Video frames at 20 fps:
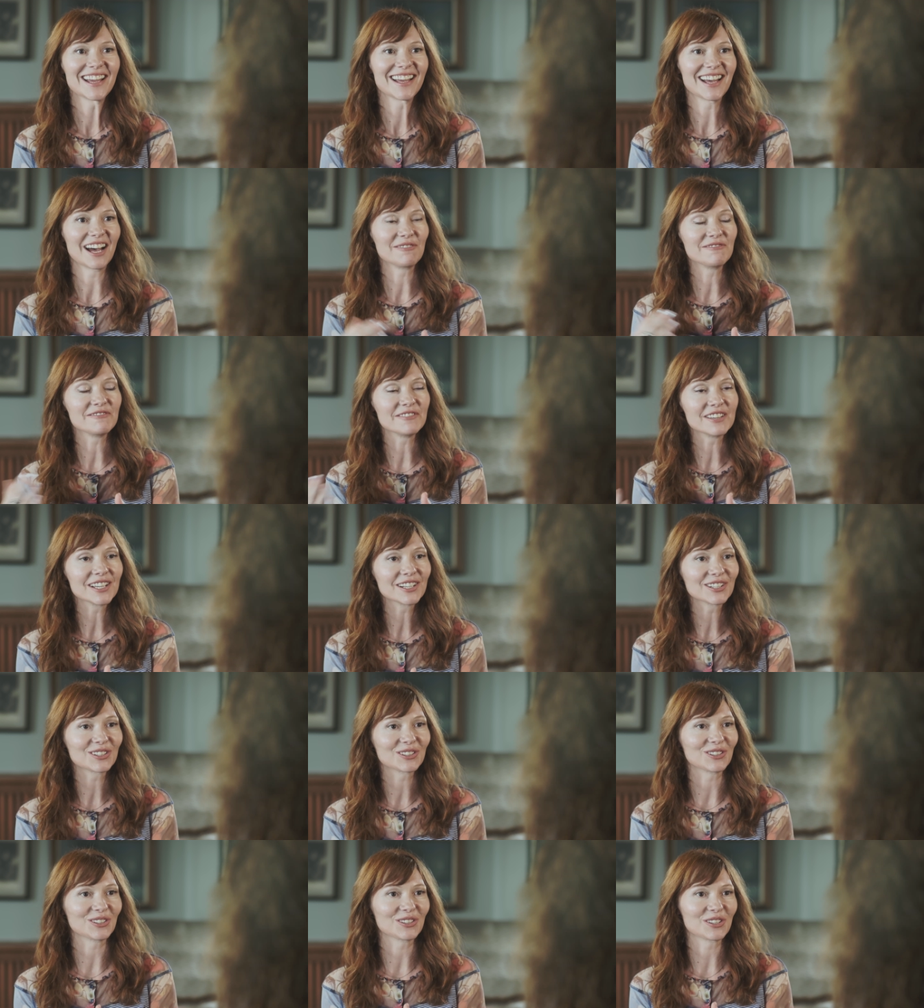a
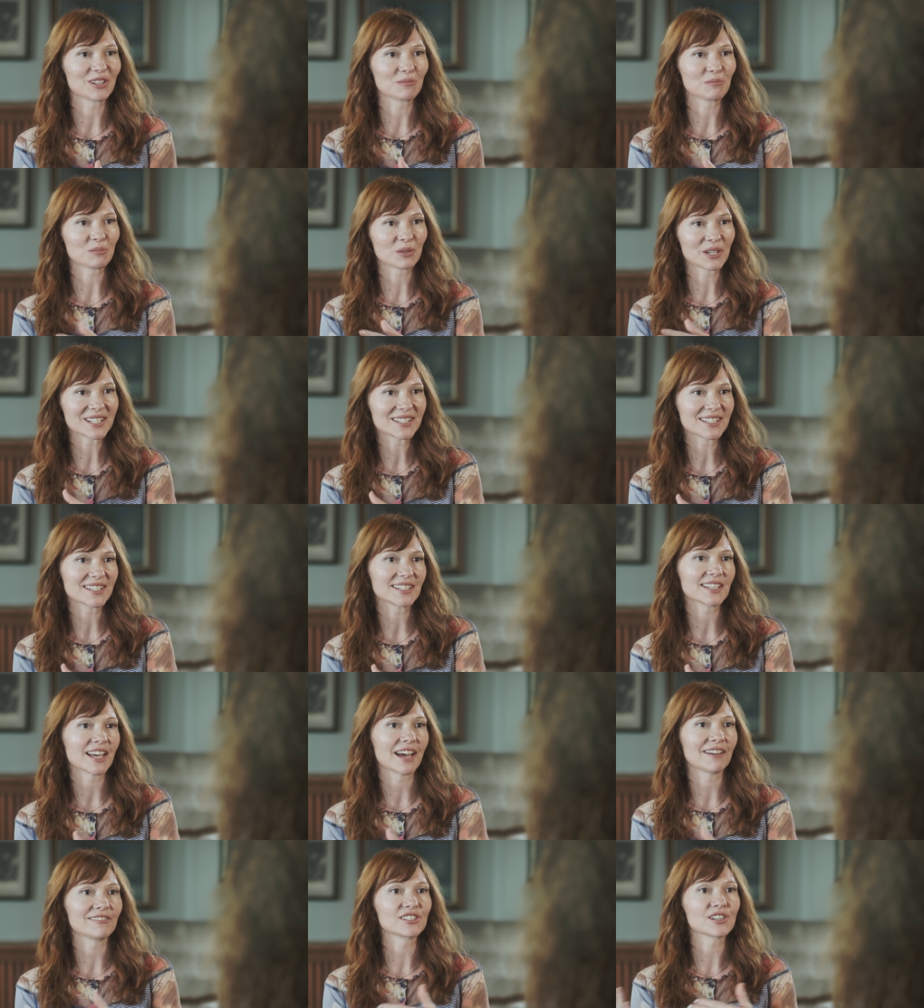vehicle that brings these
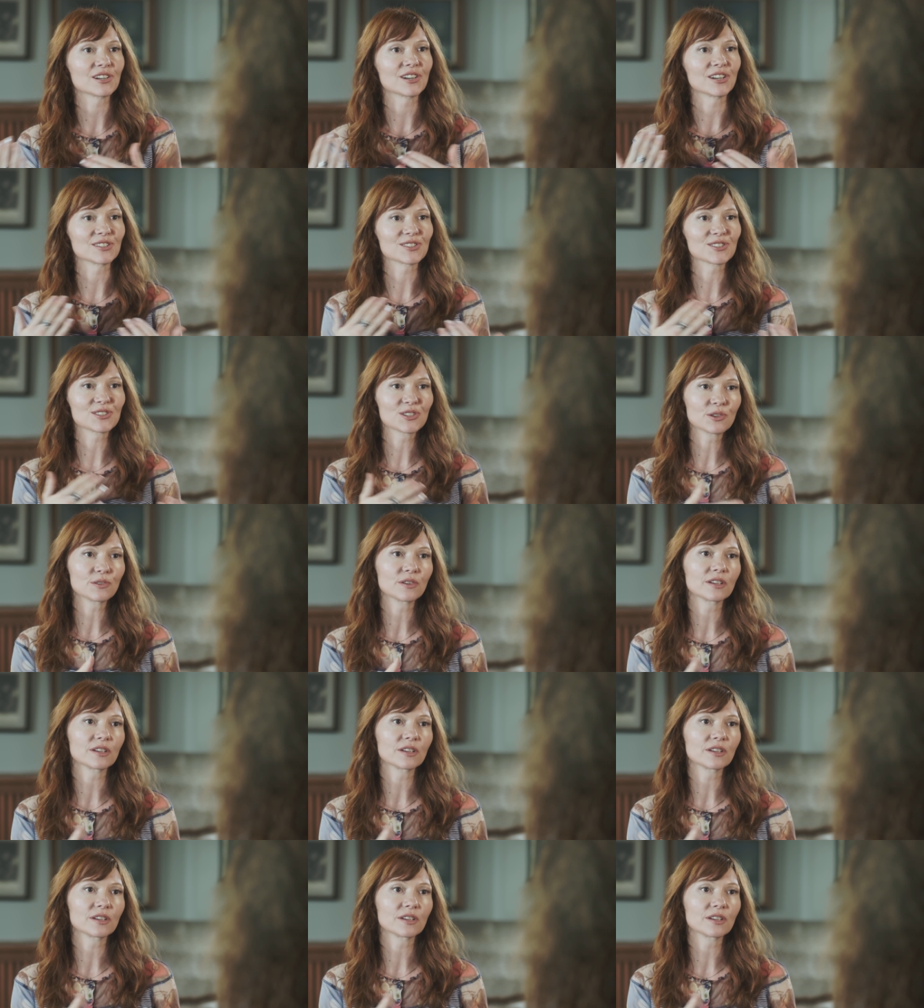avatars to